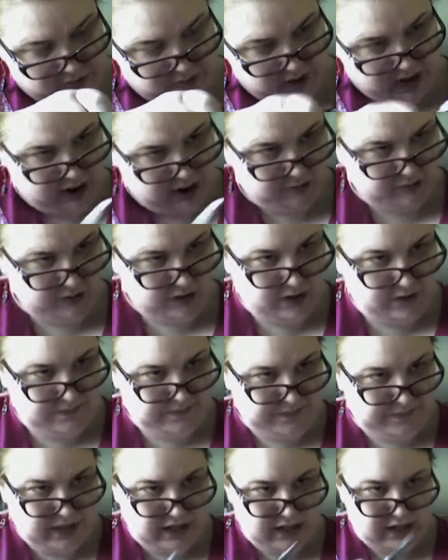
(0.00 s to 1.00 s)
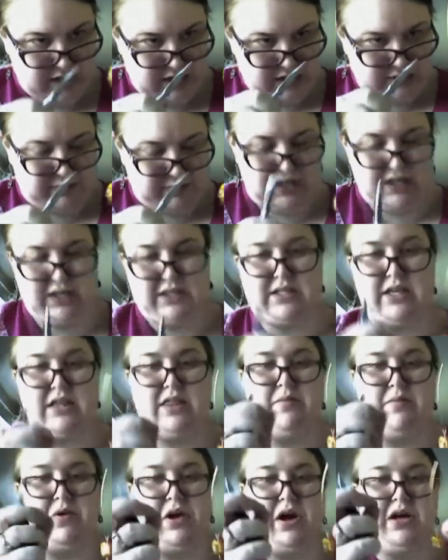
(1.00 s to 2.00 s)
make it a little bit rounder,
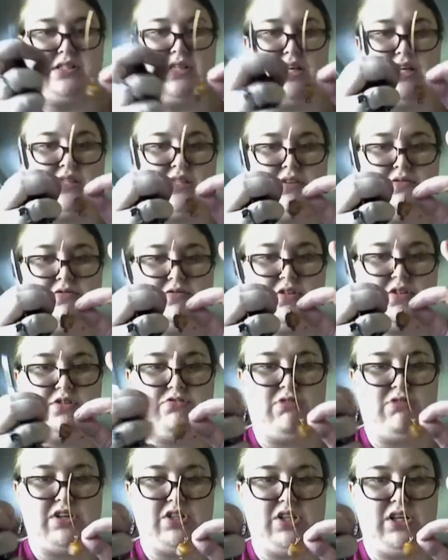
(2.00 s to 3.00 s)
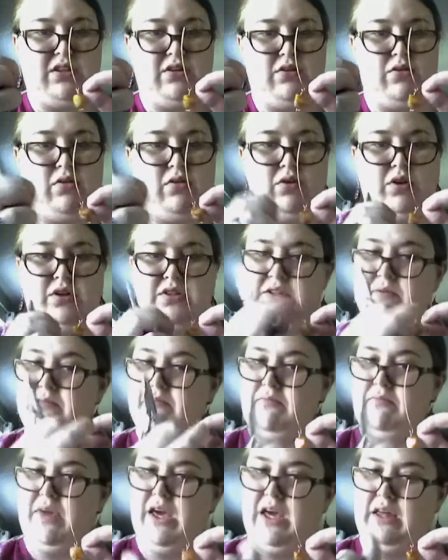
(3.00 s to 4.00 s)
because in the process of
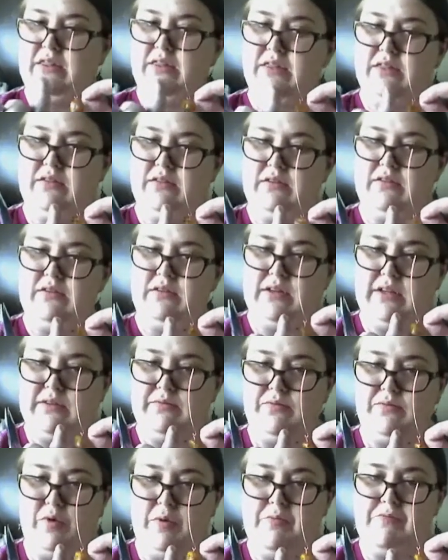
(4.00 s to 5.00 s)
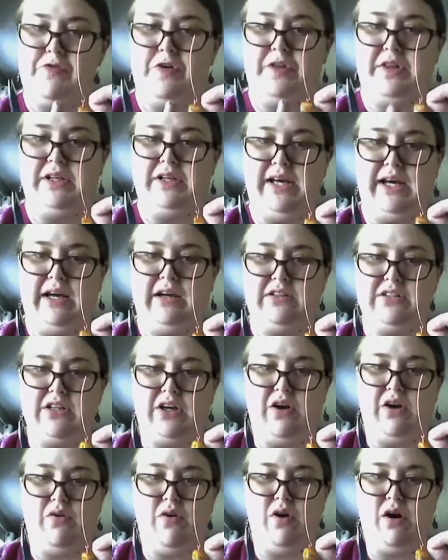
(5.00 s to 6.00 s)
stretching the hole to make
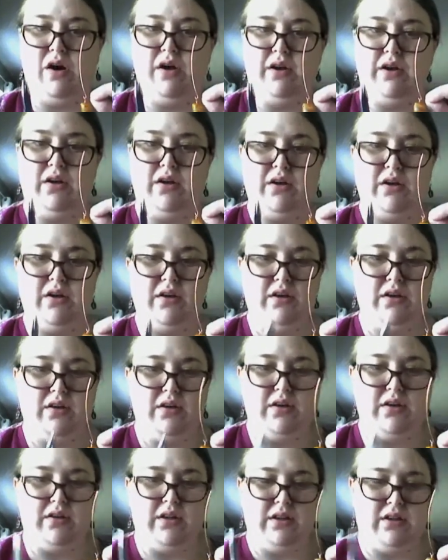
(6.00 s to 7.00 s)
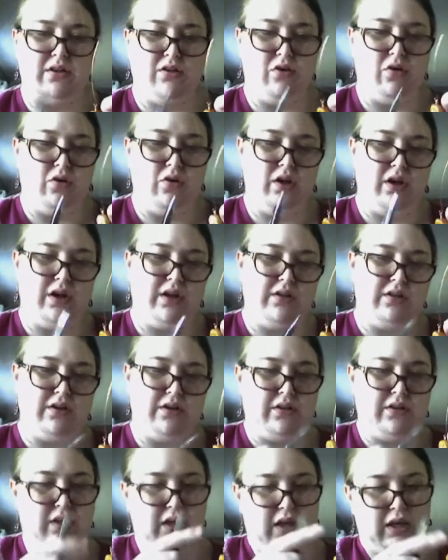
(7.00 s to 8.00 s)
room for the link to go on,
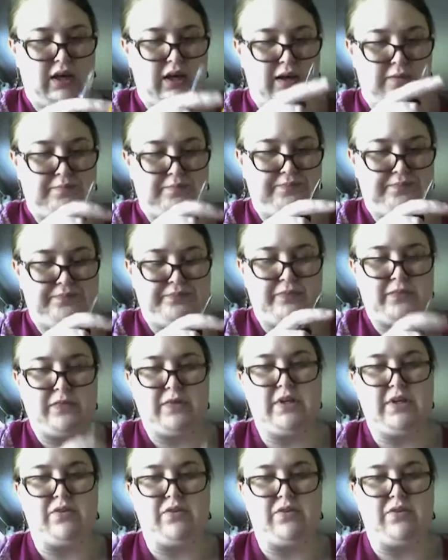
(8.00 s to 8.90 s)
the whole the